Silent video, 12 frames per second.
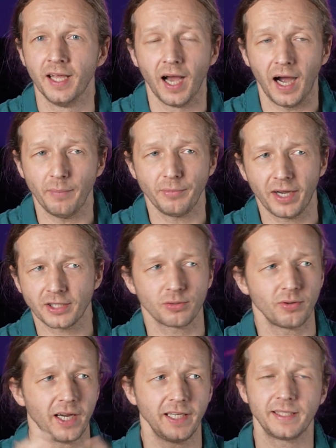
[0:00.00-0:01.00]
I'm not
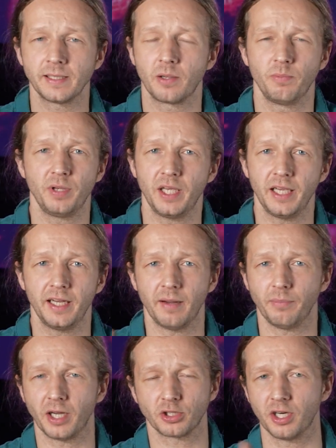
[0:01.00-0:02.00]
trying to compete, I'm
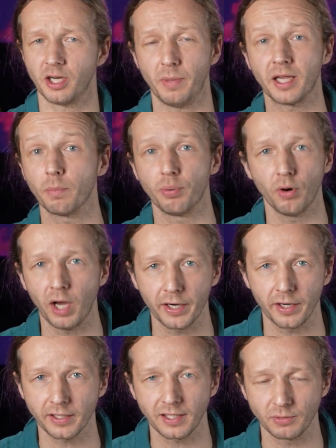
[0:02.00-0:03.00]
not trying to make a
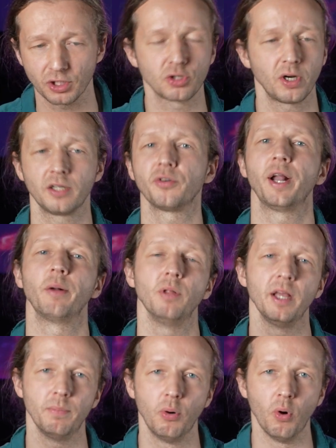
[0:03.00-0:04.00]
product, I'm just trying to learn how to
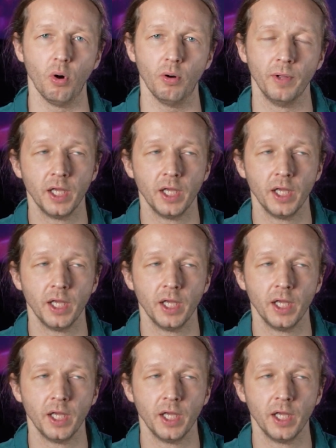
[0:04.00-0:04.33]
play pool.